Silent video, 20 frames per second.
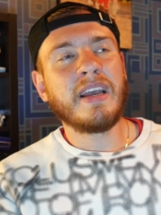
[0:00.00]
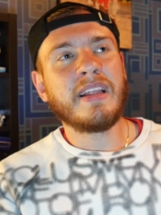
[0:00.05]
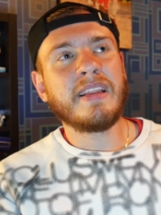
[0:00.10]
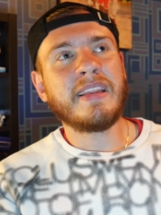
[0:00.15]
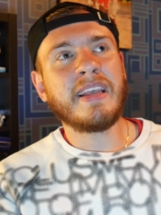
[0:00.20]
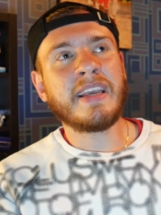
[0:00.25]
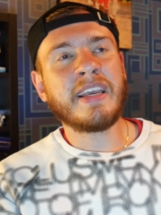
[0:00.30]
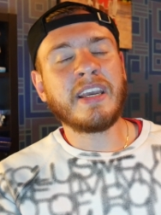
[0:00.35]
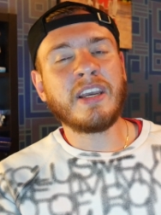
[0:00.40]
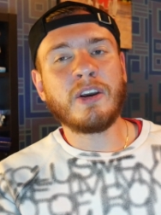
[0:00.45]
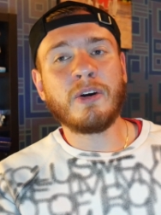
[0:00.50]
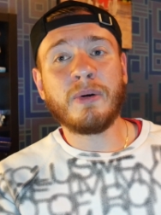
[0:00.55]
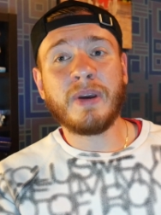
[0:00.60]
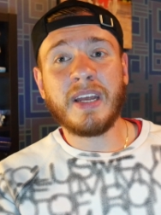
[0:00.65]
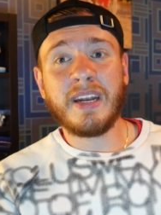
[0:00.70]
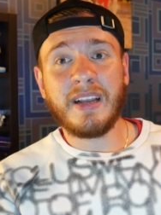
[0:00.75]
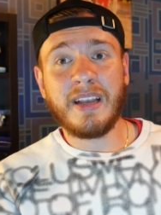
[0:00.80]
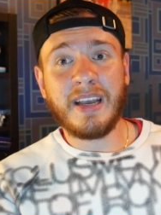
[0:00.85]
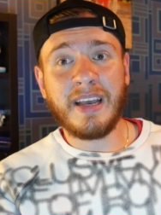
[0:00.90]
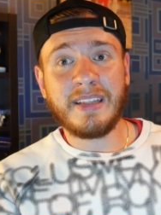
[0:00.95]
they can go
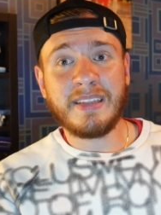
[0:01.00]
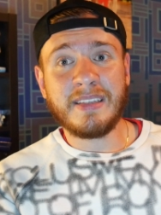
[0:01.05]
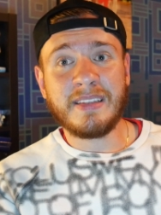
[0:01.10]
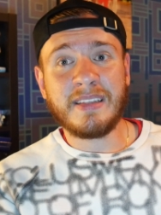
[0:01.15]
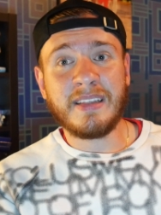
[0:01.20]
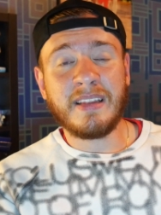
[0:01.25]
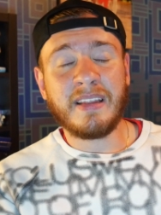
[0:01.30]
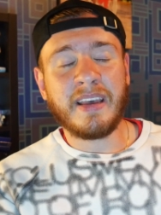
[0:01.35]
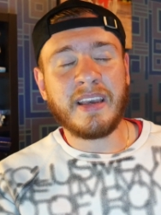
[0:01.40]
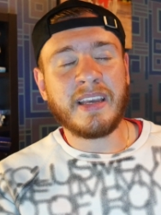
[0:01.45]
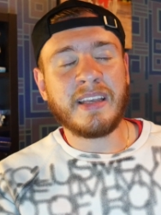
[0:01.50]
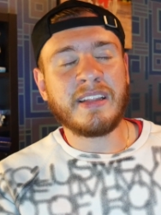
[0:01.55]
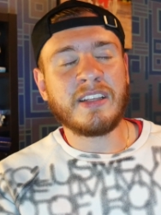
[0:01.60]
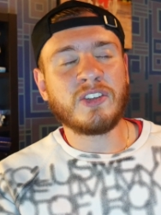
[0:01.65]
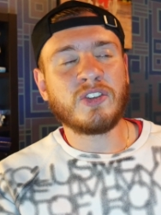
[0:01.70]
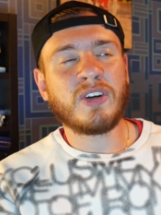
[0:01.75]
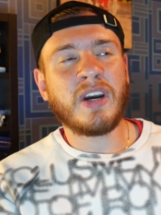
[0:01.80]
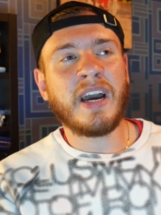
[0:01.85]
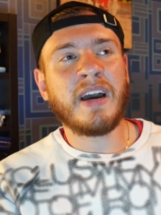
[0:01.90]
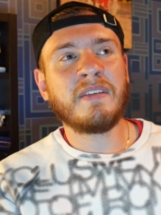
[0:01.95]
get a guy that they like in the
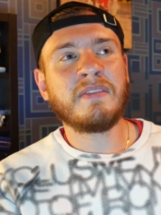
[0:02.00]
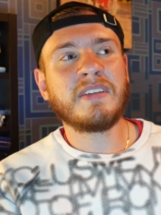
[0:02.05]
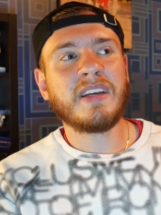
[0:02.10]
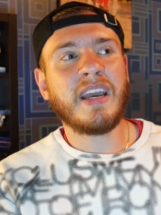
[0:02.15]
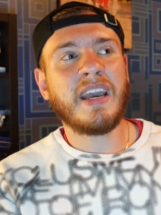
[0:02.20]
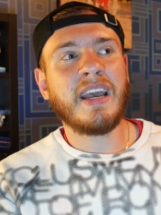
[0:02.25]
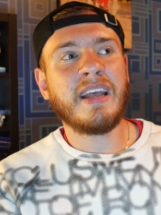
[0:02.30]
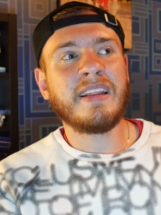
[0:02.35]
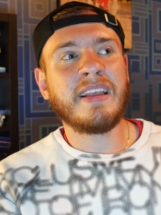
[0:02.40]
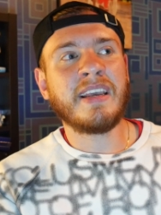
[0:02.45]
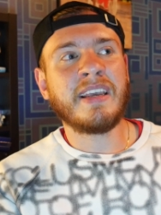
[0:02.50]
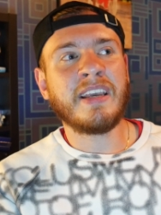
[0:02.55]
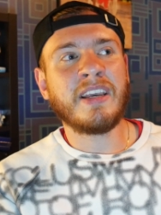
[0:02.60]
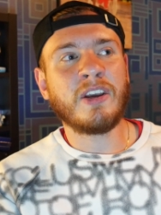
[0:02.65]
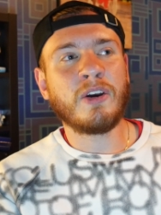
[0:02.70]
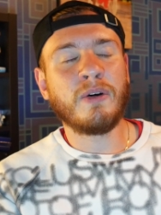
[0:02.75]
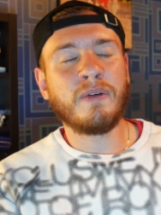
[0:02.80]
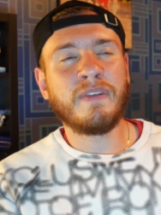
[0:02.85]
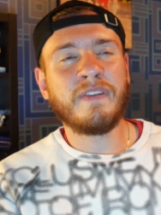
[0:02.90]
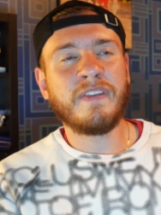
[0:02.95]
draft and they can
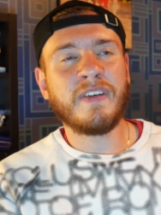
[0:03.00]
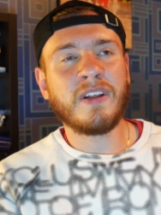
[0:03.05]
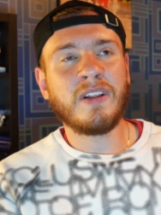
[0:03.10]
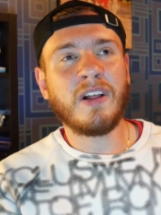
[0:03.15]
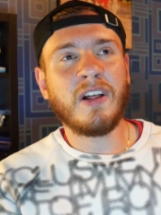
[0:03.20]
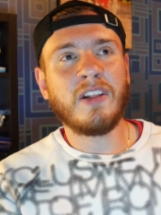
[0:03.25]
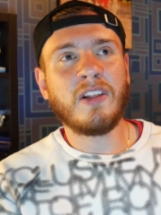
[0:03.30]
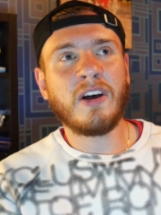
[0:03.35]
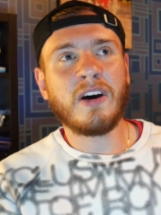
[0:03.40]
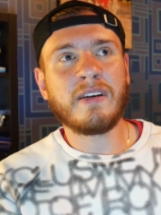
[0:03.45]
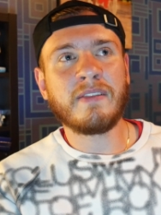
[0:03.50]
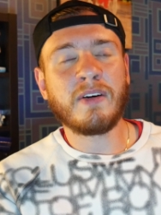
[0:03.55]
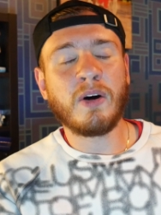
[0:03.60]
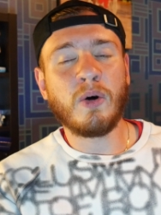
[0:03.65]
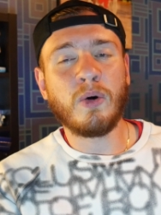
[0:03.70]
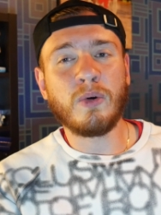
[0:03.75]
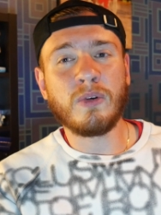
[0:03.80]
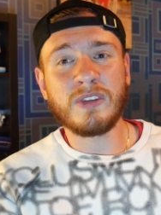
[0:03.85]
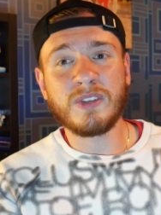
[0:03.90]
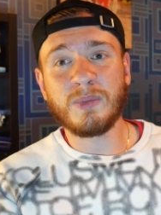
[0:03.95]
go fill a lot of
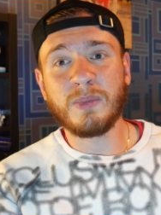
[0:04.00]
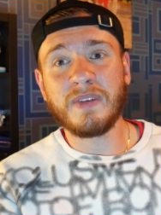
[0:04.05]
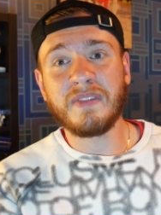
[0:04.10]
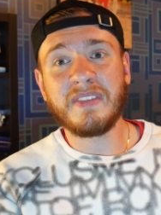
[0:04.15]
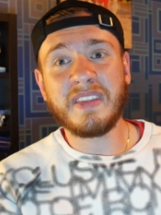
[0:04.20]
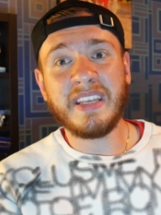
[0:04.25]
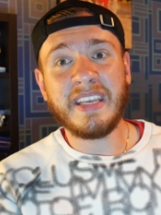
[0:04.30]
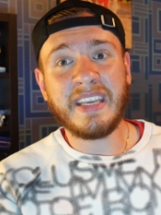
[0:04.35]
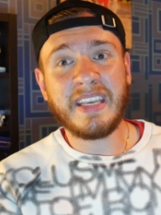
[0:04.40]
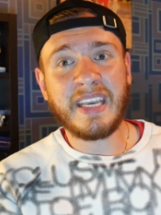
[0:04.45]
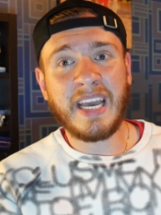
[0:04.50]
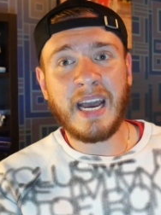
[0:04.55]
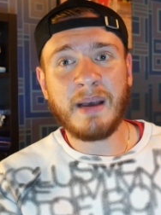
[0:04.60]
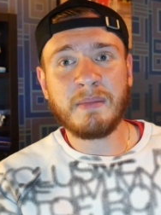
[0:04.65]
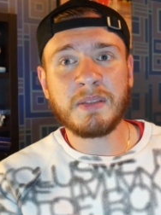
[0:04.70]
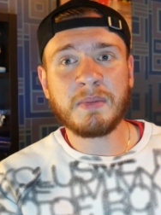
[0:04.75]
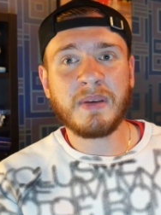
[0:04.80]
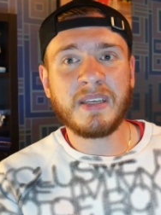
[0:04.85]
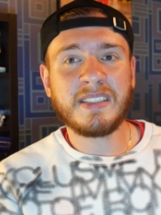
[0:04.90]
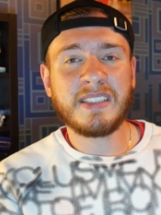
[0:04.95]
holes with the cap
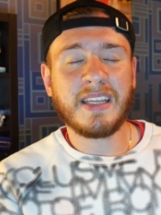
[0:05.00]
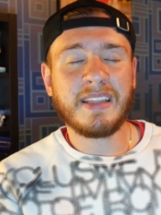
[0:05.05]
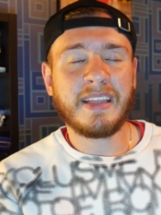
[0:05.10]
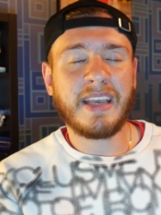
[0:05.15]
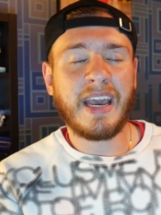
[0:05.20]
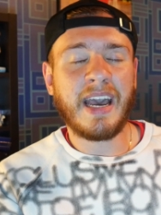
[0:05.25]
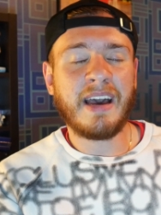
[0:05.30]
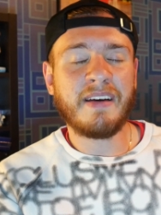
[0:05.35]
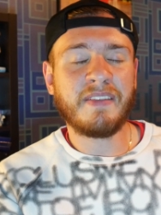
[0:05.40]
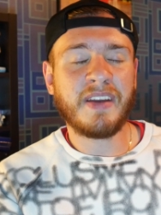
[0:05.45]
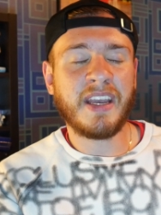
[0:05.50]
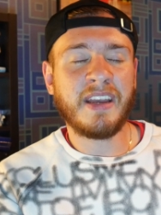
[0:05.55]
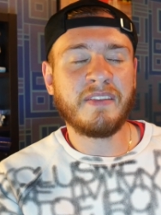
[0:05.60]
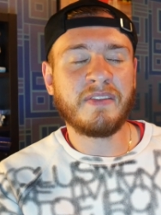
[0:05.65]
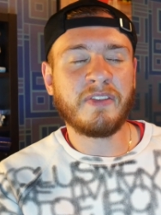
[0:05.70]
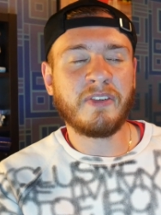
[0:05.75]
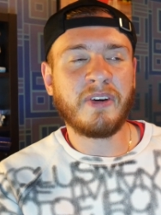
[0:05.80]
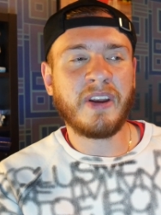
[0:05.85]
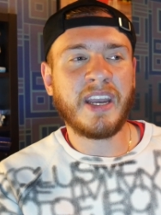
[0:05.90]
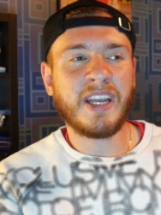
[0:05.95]
space that they have in
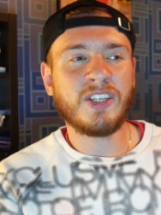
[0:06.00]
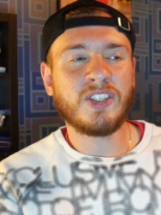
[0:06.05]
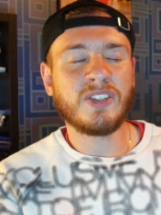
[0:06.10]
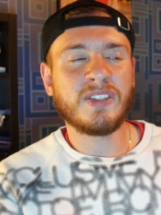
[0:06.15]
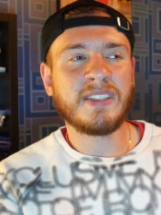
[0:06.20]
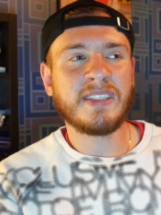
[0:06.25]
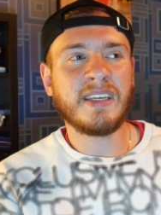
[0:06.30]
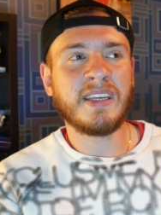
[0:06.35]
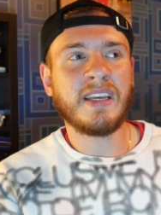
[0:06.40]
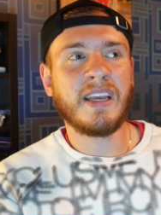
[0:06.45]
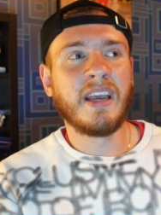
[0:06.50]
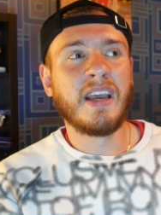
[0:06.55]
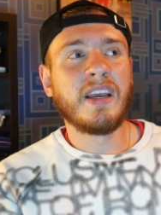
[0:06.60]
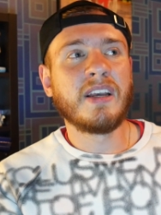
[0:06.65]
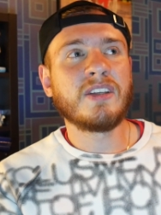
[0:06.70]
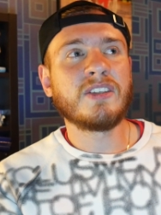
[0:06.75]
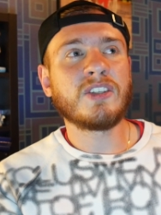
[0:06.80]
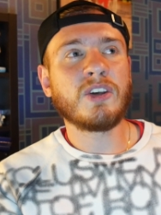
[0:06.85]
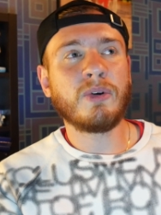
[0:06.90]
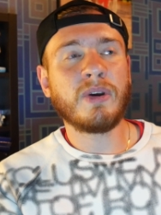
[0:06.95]
free agency.
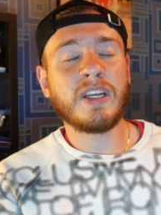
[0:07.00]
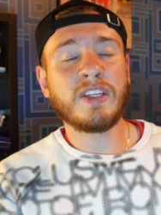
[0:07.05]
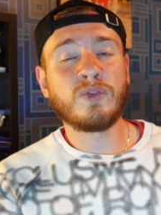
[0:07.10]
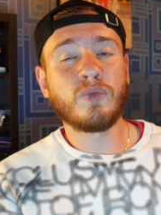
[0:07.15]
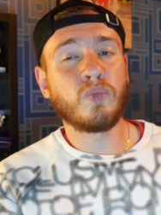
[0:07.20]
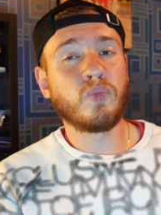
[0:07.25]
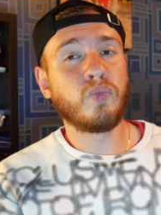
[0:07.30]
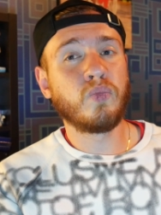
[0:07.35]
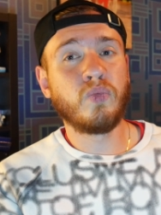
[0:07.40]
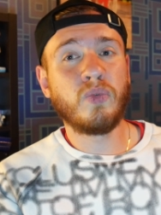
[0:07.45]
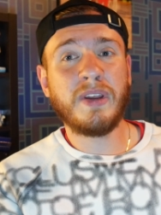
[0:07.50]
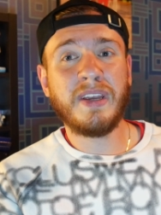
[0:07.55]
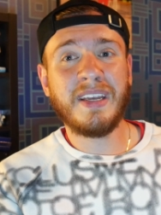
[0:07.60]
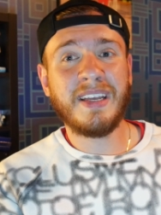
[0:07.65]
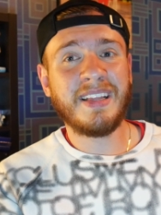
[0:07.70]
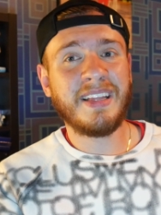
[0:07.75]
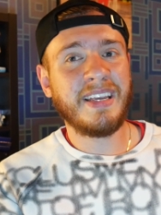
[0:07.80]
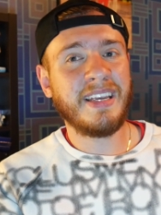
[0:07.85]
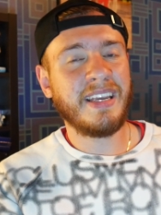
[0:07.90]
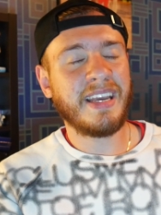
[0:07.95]
So it's
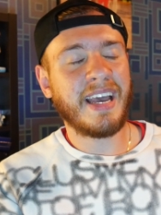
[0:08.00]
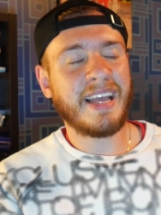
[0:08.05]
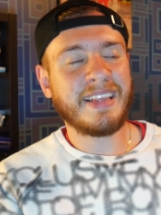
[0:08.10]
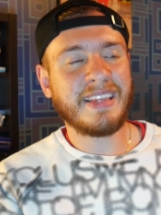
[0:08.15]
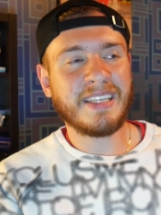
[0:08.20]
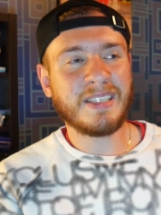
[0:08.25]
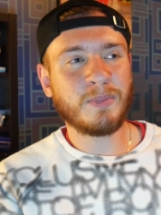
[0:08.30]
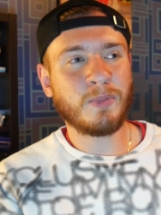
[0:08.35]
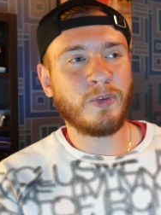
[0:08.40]
really, at this